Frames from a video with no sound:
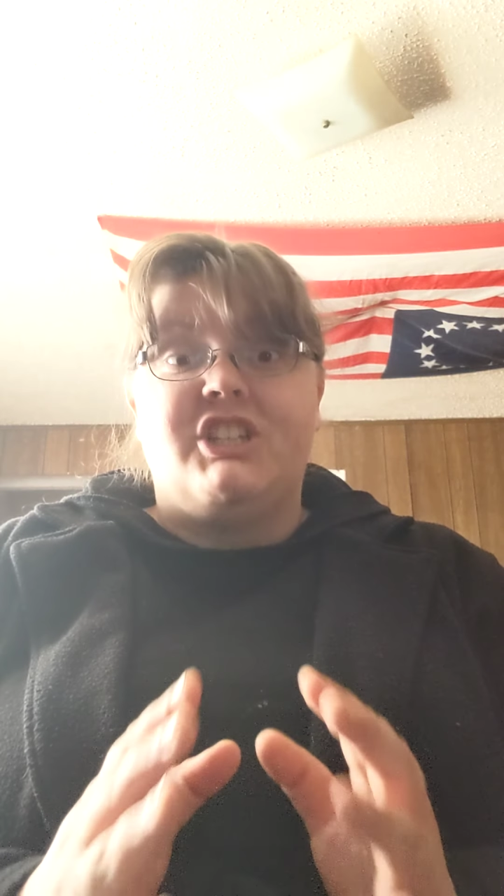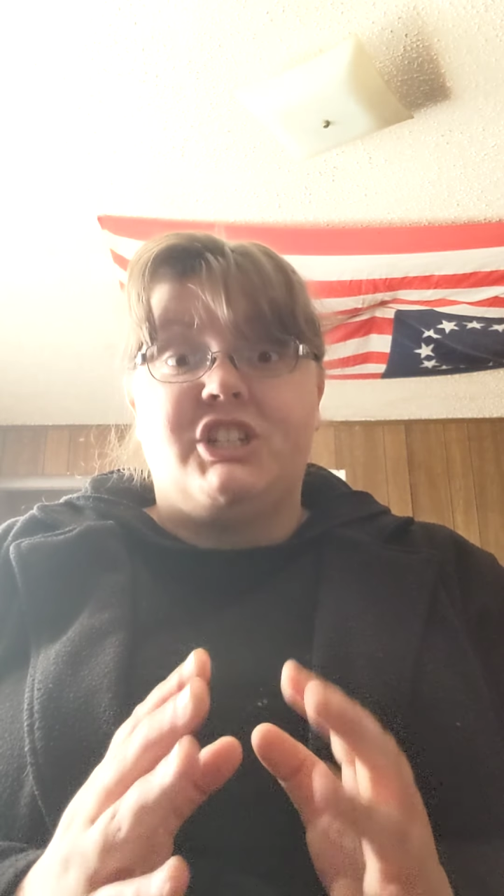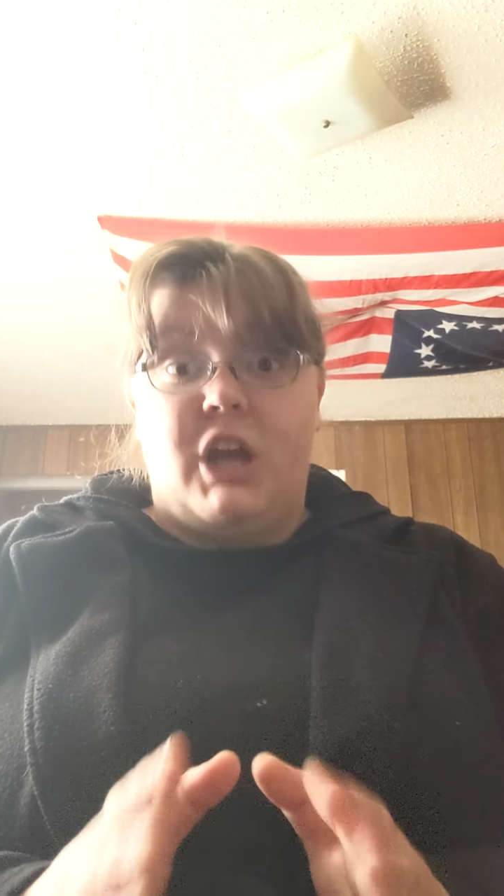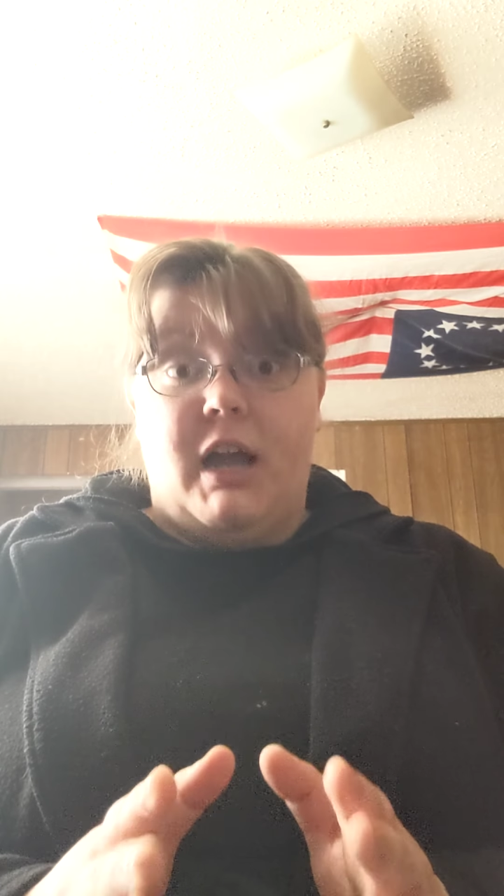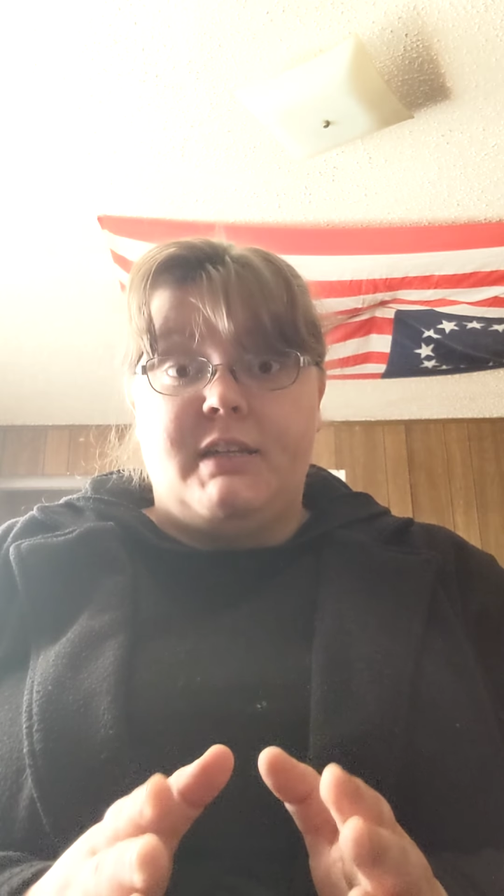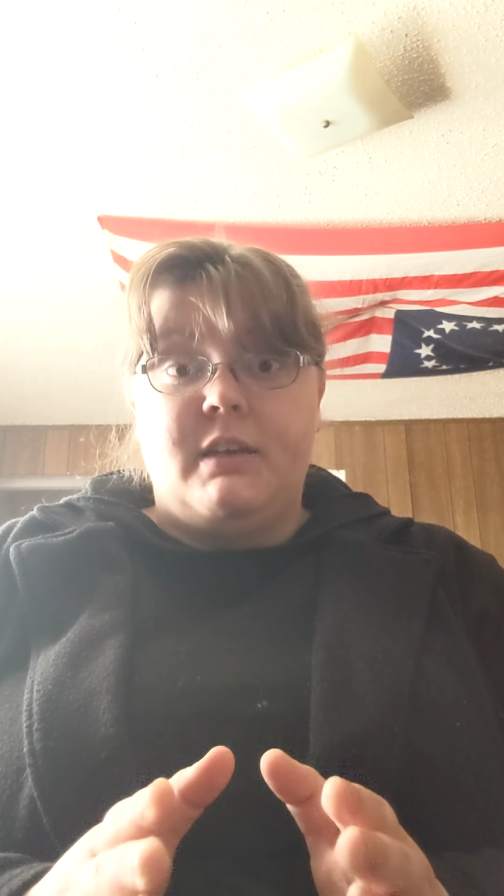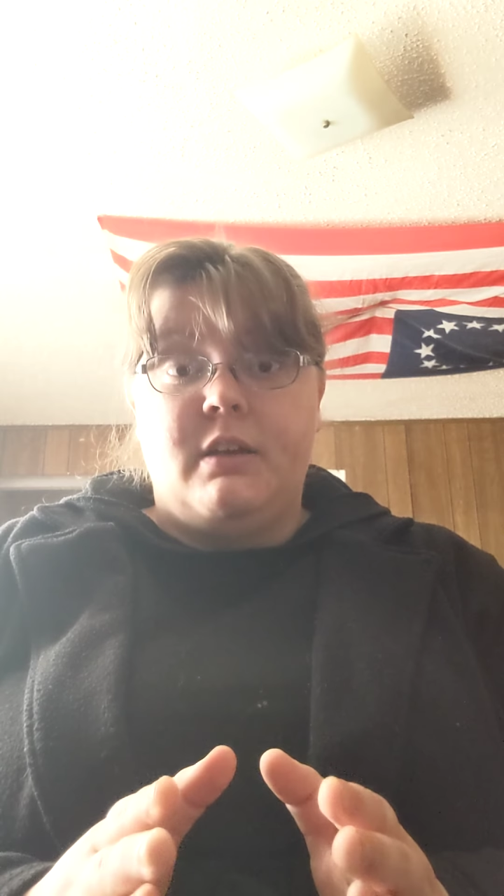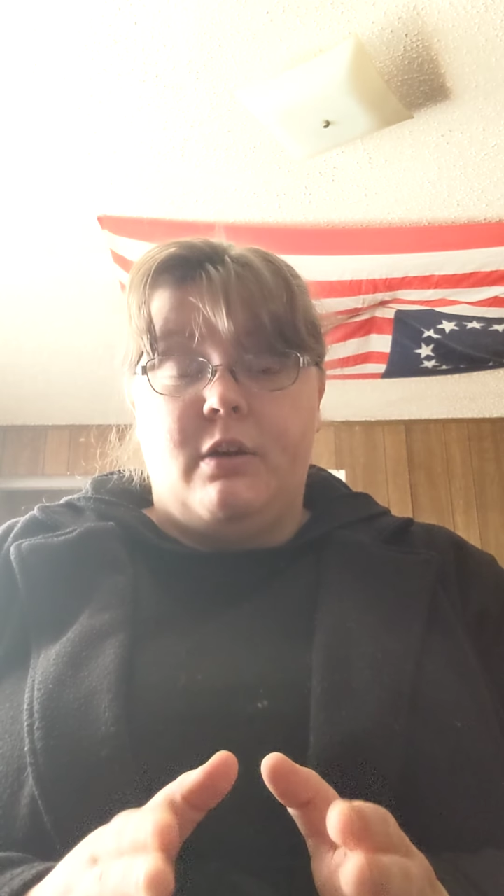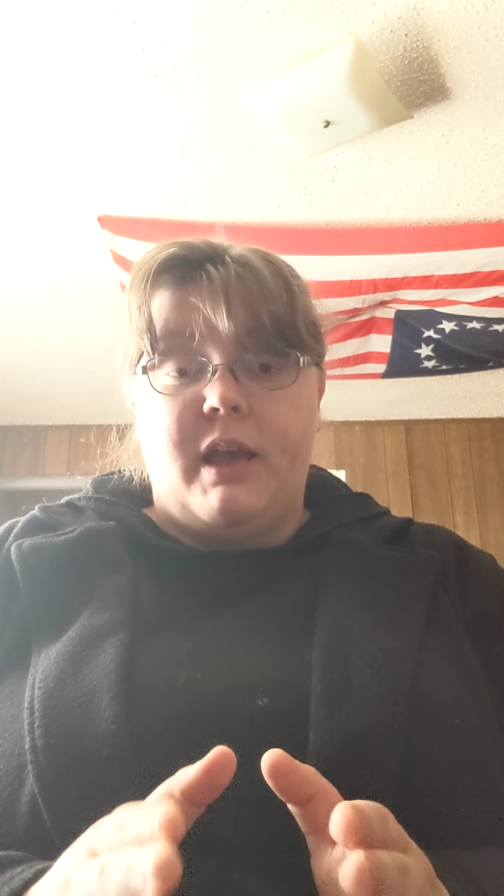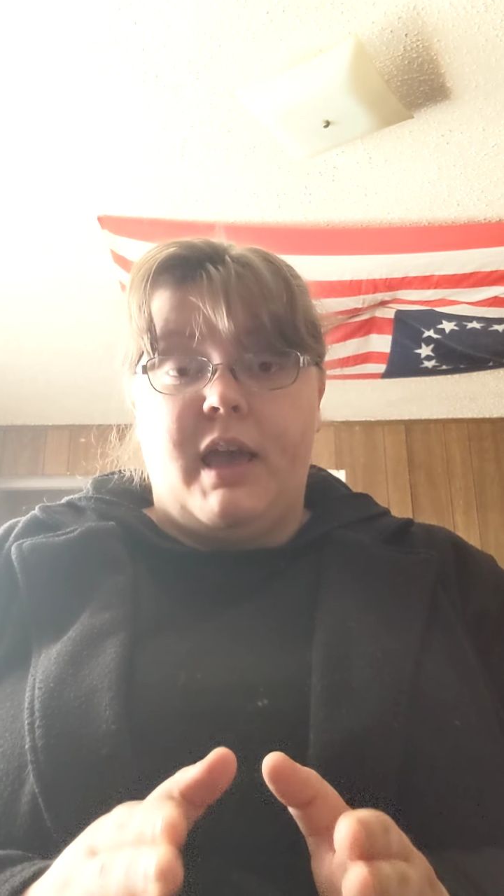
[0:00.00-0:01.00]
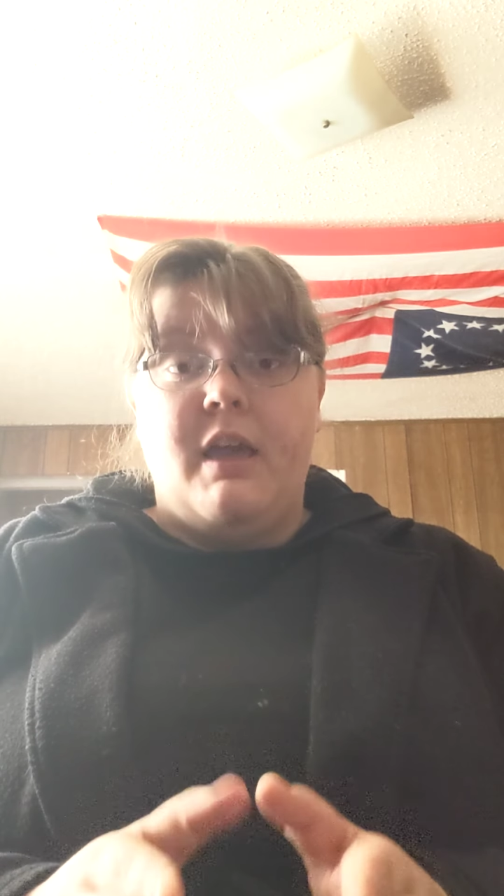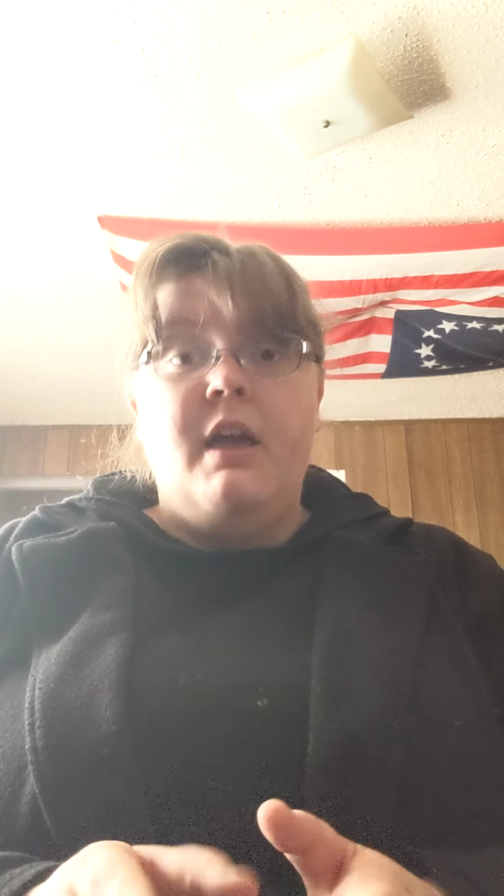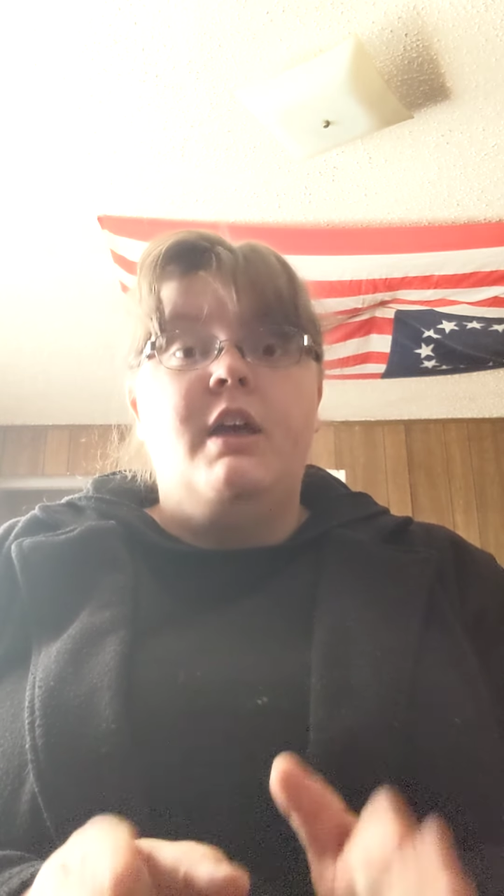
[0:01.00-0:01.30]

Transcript: shot, okay?